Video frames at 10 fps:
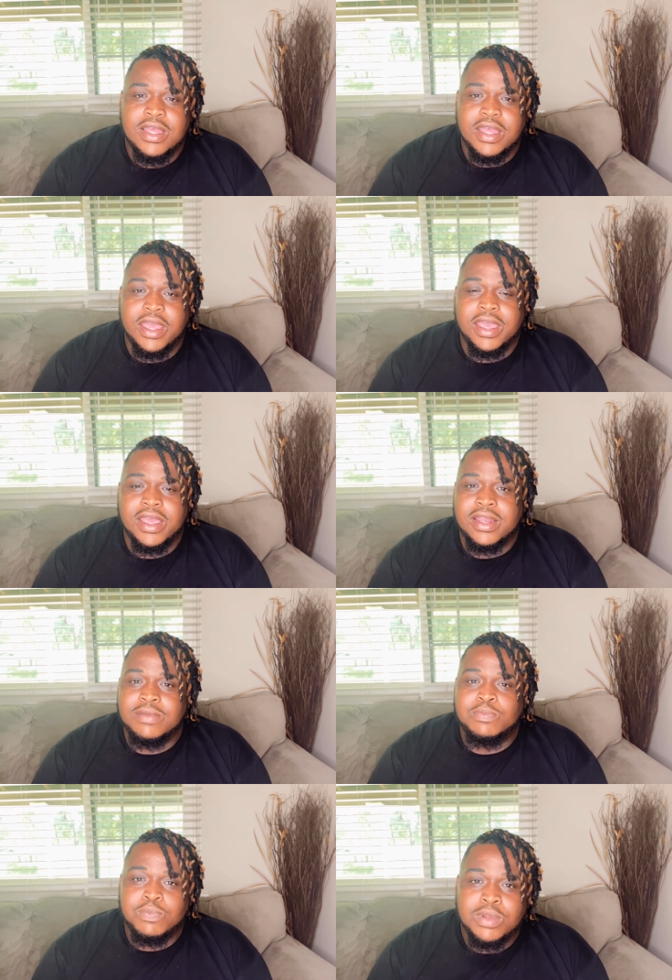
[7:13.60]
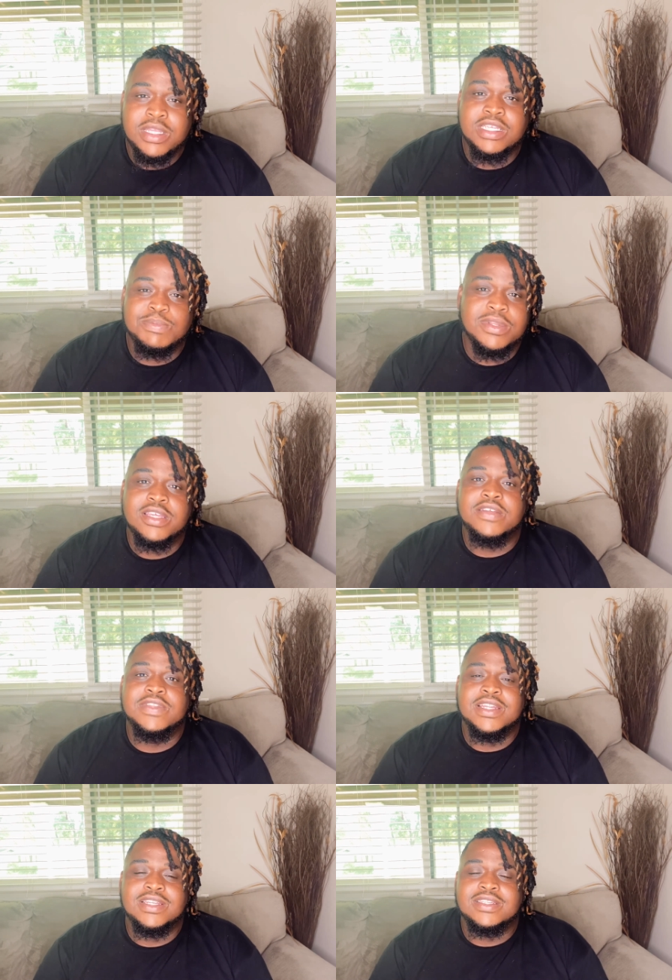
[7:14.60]
and please believe
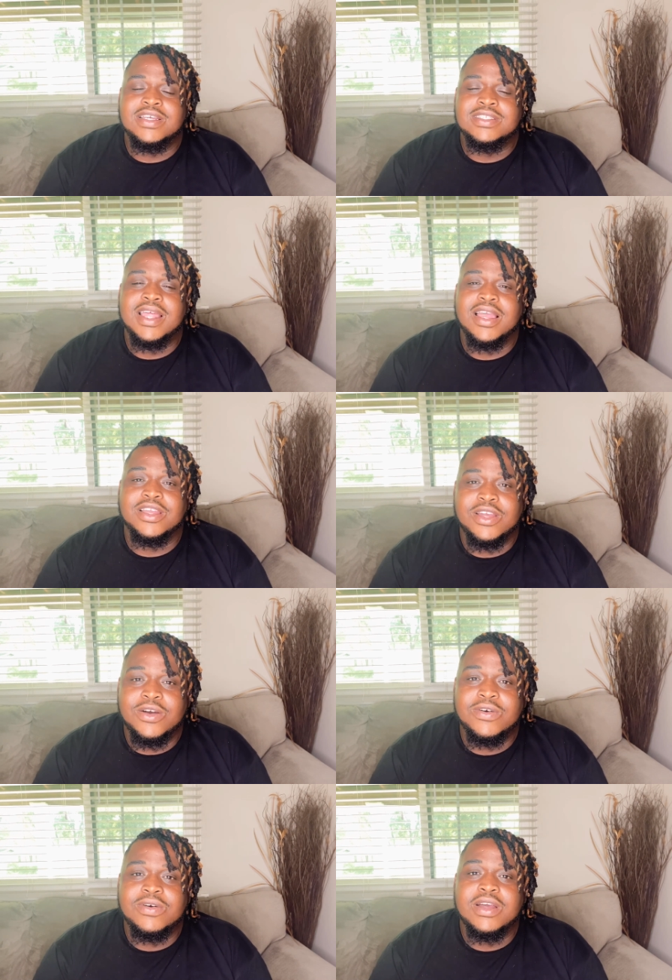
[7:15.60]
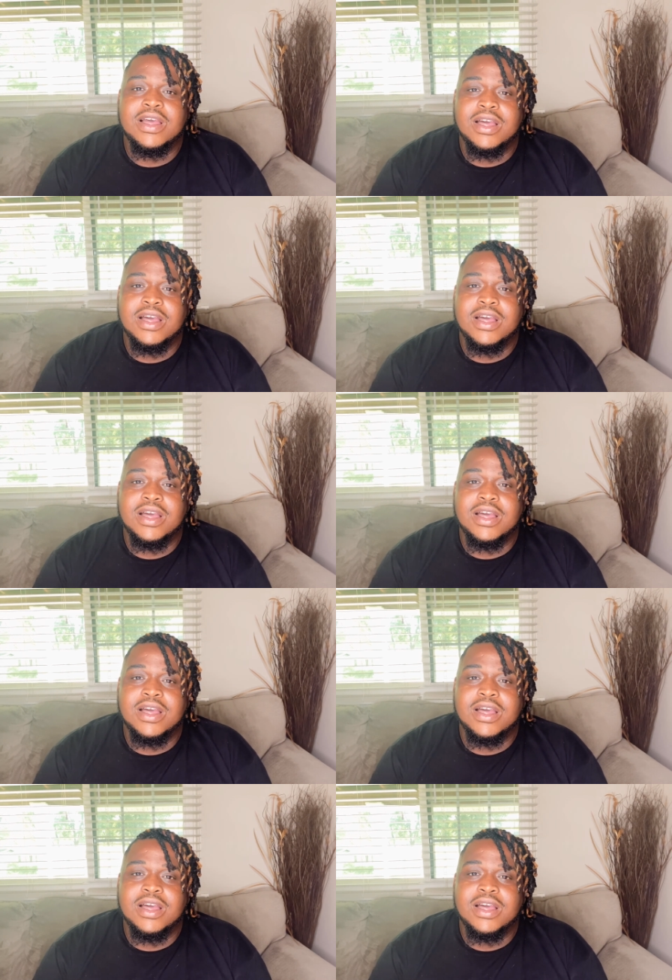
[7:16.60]
that it does not go